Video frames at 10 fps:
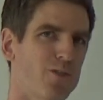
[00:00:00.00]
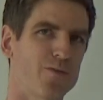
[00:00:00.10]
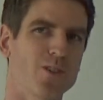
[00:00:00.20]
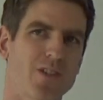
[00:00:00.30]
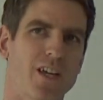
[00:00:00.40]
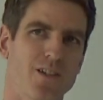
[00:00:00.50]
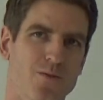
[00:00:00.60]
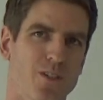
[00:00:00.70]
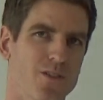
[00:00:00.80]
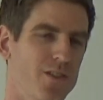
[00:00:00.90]
First, I just
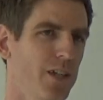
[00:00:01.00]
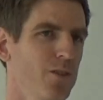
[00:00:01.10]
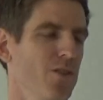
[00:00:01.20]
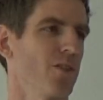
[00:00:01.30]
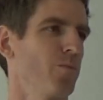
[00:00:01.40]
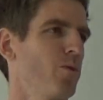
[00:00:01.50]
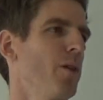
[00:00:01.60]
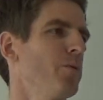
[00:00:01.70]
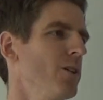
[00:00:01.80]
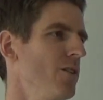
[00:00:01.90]
want to tell you some
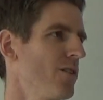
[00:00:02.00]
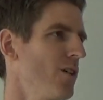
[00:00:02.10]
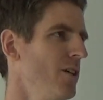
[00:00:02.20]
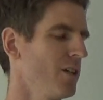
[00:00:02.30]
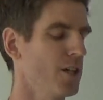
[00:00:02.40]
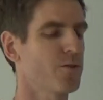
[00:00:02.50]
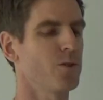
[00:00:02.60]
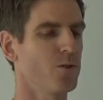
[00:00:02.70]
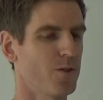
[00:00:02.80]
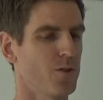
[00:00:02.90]
properties,
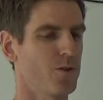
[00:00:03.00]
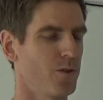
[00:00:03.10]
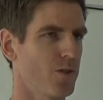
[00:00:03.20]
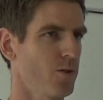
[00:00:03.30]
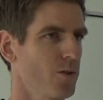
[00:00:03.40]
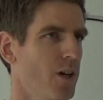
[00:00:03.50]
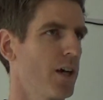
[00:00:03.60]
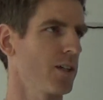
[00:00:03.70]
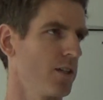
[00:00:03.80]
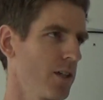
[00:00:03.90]
introduce you to the
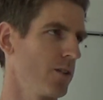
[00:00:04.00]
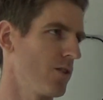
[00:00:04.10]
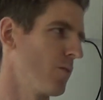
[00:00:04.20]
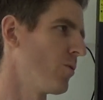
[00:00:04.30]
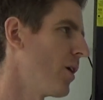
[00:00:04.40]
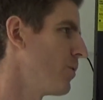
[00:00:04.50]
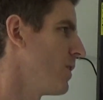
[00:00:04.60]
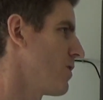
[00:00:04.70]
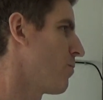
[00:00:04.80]
pseudo-arc and tell you some properties